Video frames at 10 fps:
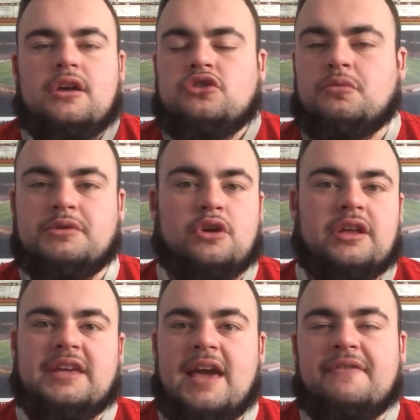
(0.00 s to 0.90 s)
Somebody's got
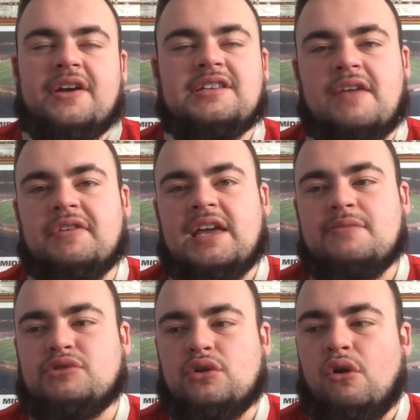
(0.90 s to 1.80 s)
to give. 7
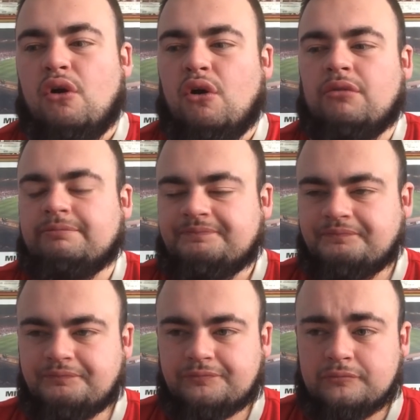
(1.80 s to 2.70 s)
games to go.
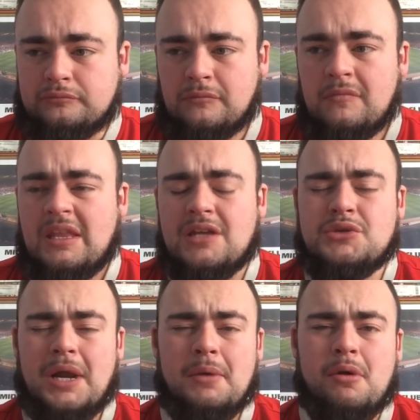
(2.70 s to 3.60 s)

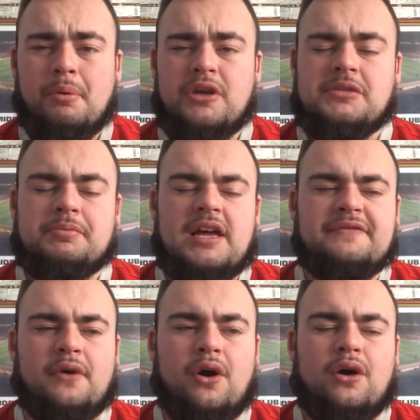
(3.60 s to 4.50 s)
21 points to play
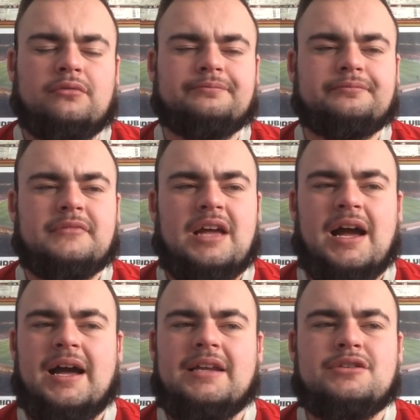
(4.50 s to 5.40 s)
for.
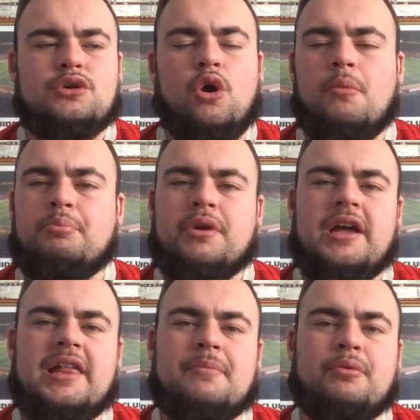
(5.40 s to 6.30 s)
And you hope and
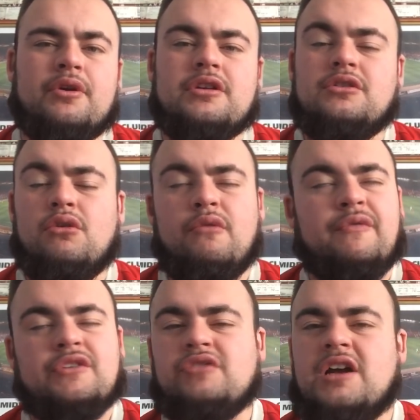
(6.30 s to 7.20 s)
pray that Borough can
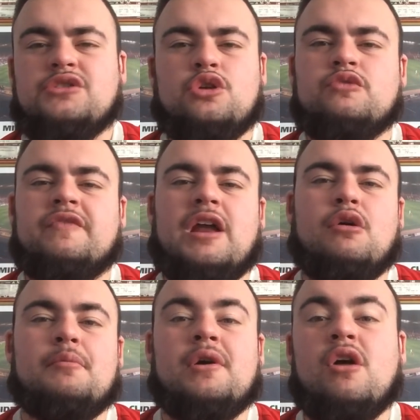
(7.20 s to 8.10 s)
hopefully try and sort something
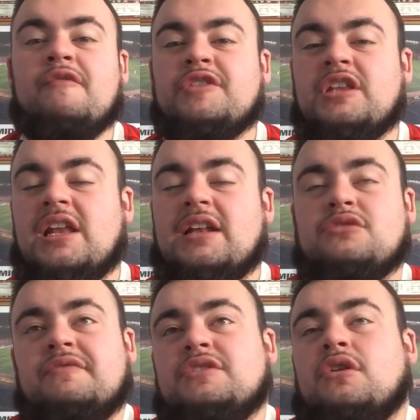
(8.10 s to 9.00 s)
out. Am I confident that
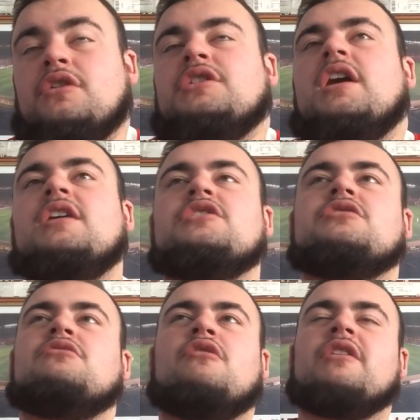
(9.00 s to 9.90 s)
something's going to change?
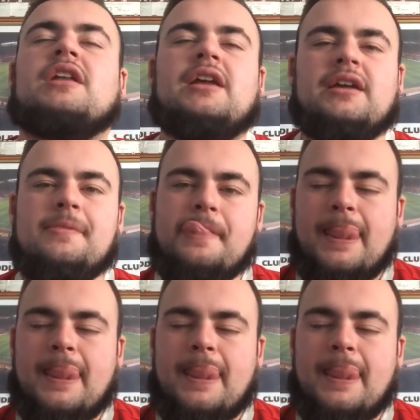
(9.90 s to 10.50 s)
Not really.